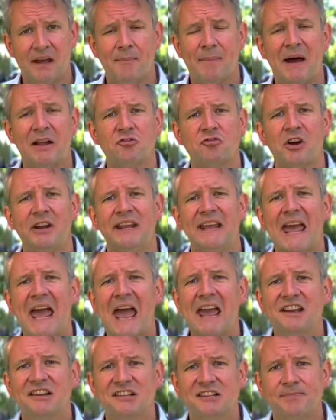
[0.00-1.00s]
about trying to
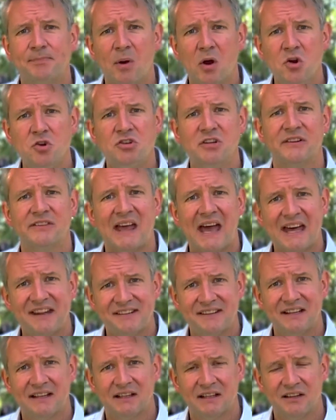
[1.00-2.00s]
get exposure to
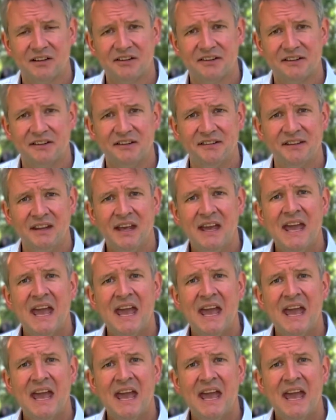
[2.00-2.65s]
asset classes,